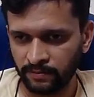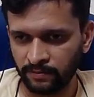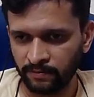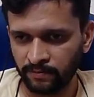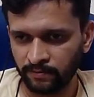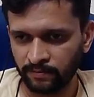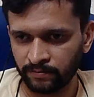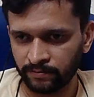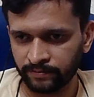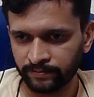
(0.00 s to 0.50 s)

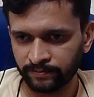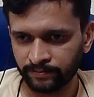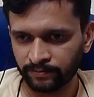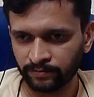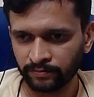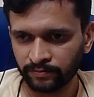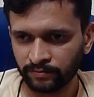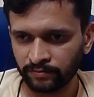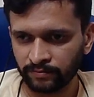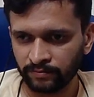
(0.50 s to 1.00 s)

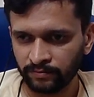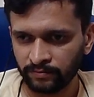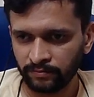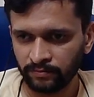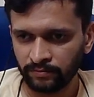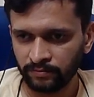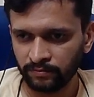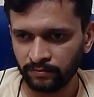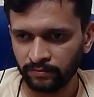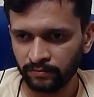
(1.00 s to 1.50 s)

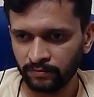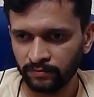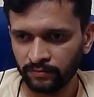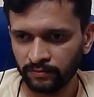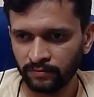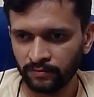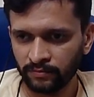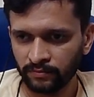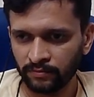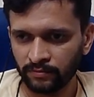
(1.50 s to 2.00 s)

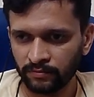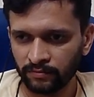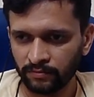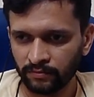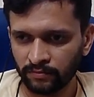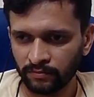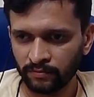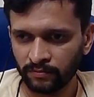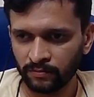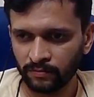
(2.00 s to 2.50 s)

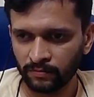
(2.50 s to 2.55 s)
(silence)